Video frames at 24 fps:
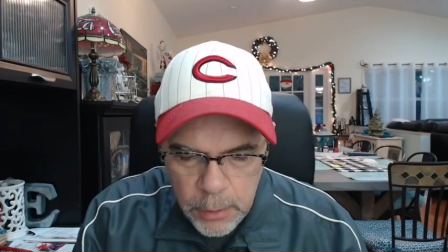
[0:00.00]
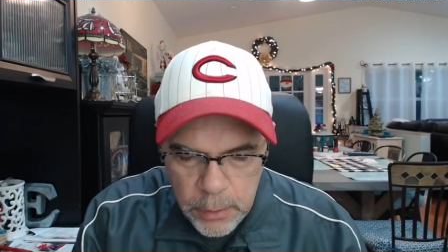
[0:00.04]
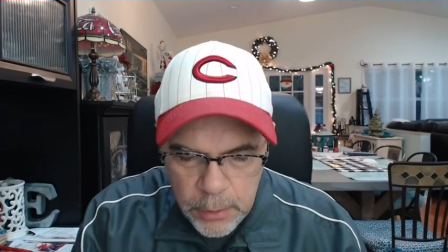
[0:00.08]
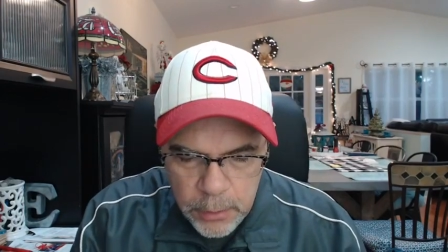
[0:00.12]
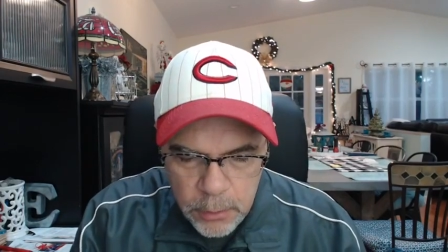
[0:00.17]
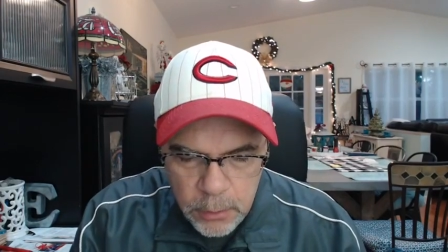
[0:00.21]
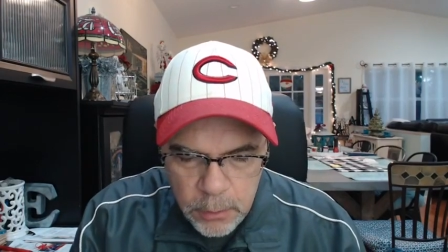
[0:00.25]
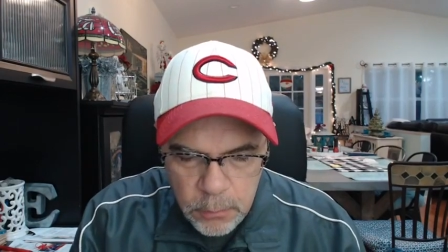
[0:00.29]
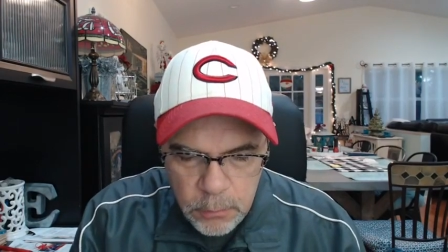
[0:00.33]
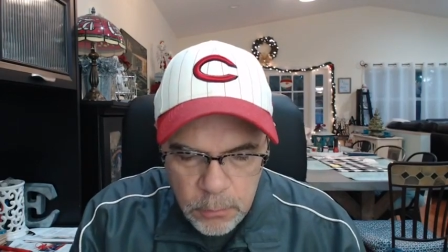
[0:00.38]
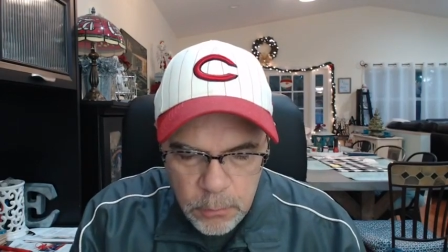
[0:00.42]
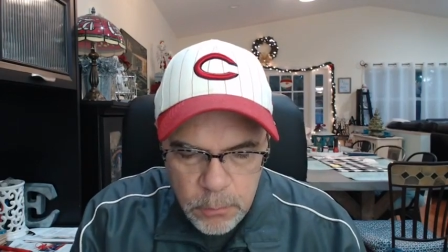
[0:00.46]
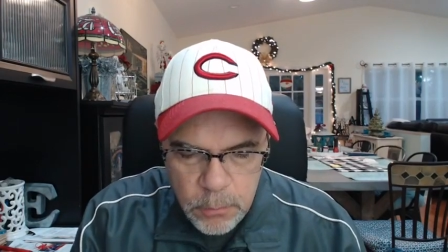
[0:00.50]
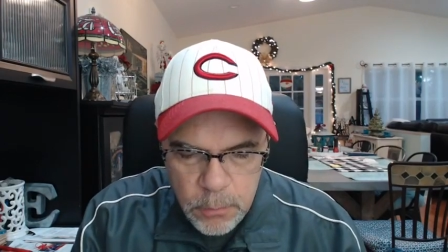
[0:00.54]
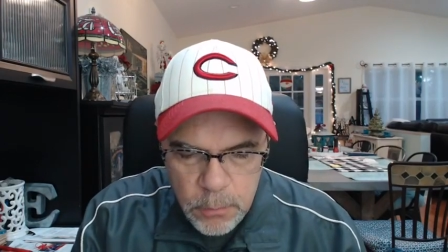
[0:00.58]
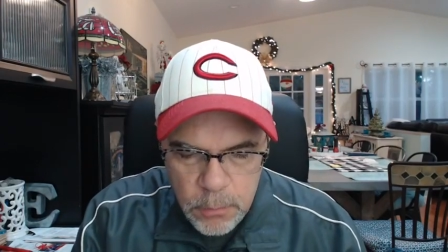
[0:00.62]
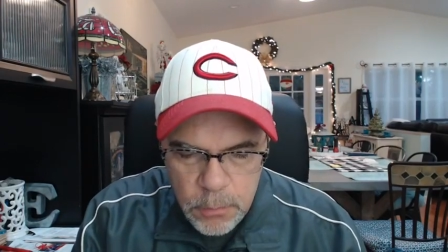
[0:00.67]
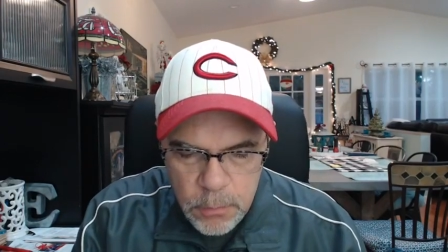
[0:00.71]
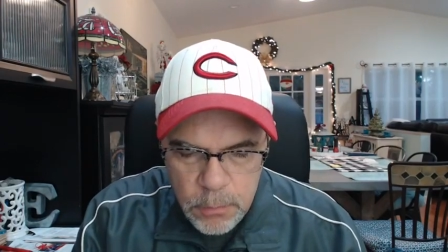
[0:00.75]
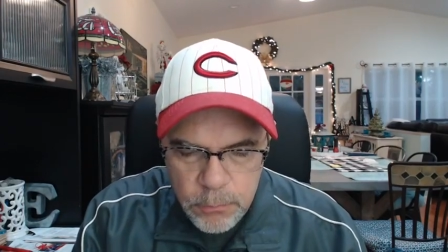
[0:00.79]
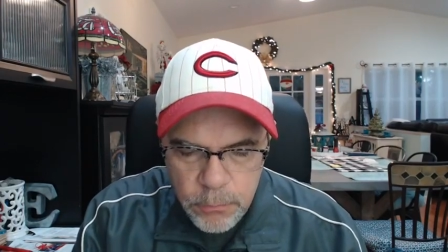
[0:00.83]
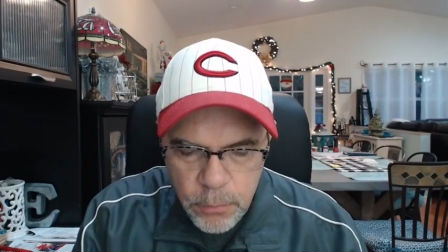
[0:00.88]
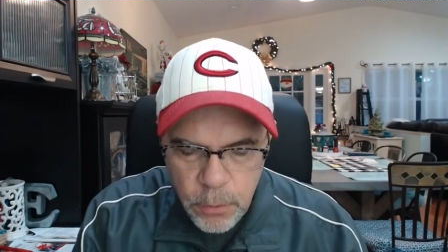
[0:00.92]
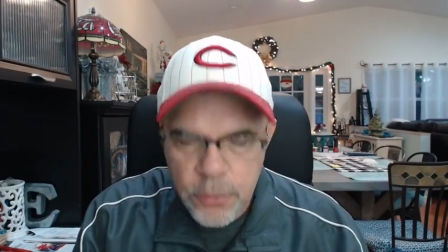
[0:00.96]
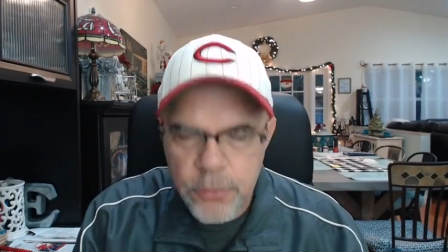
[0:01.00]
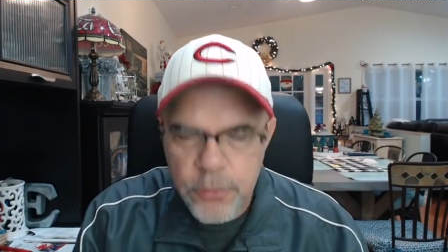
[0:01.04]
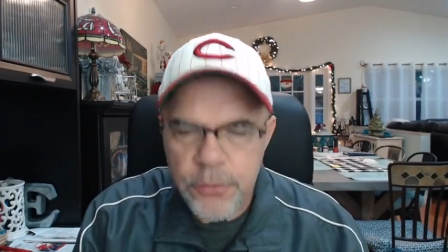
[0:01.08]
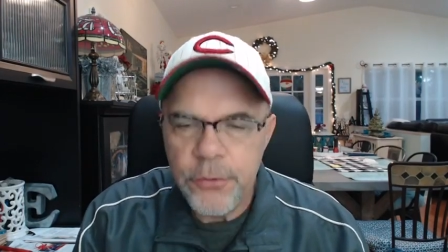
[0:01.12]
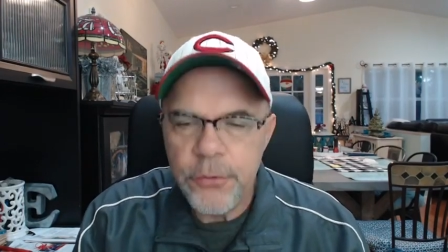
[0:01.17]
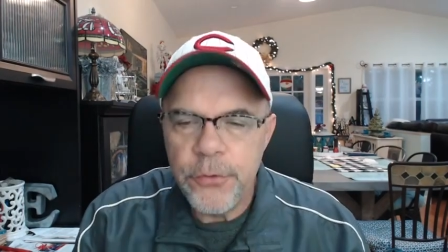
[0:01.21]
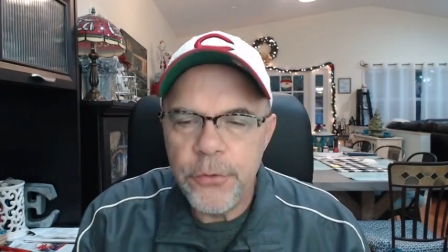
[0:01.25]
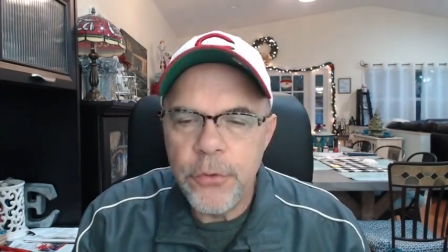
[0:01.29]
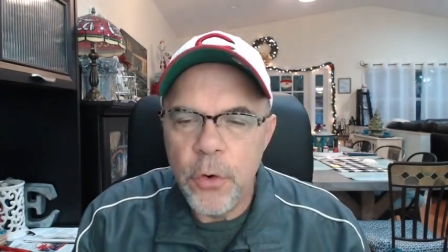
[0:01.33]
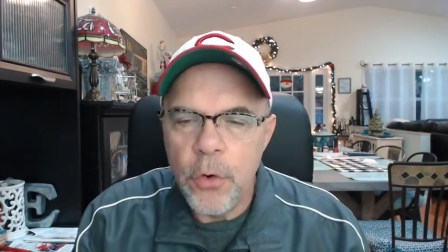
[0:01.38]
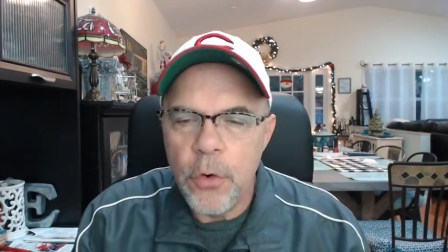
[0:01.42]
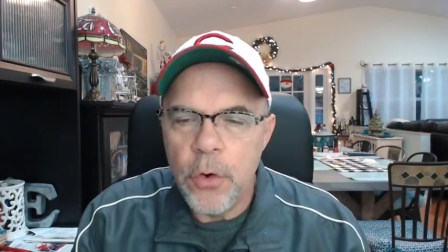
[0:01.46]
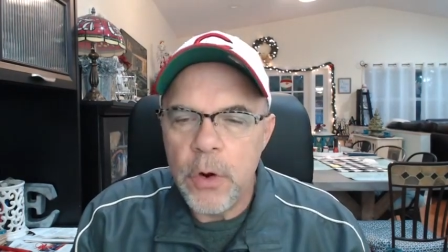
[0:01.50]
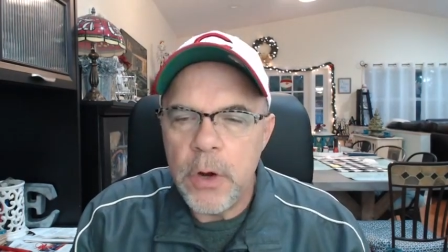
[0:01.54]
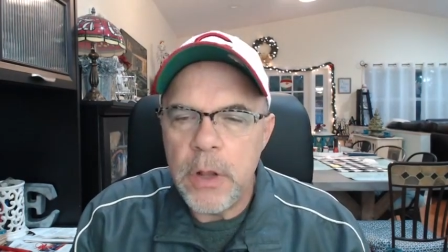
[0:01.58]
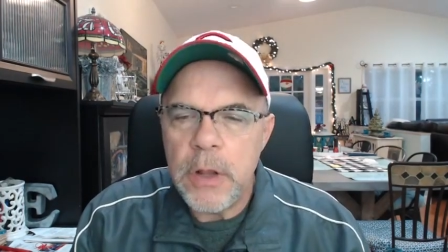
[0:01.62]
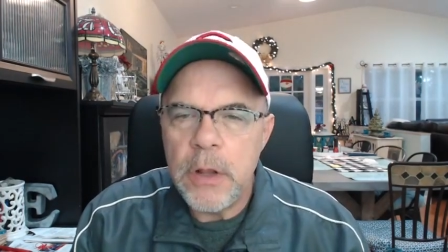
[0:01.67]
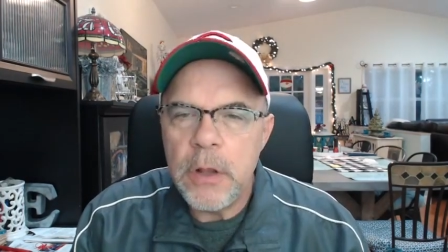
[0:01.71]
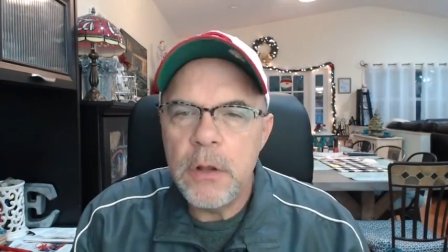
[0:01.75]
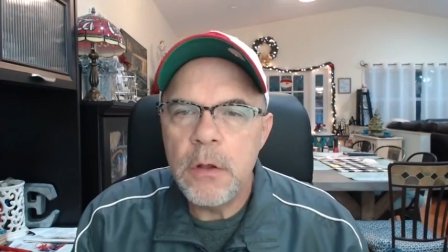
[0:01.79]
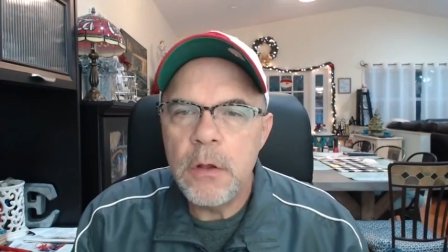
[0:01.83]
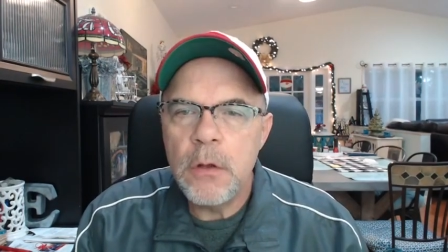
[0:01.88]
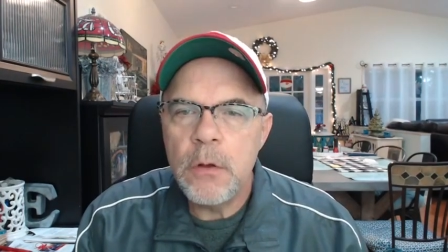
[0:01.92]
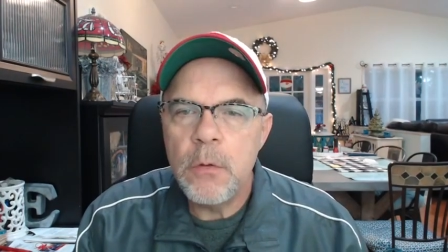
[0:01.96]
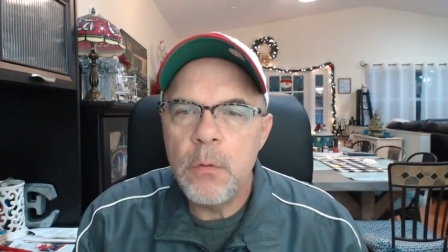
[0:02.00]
in verse 30,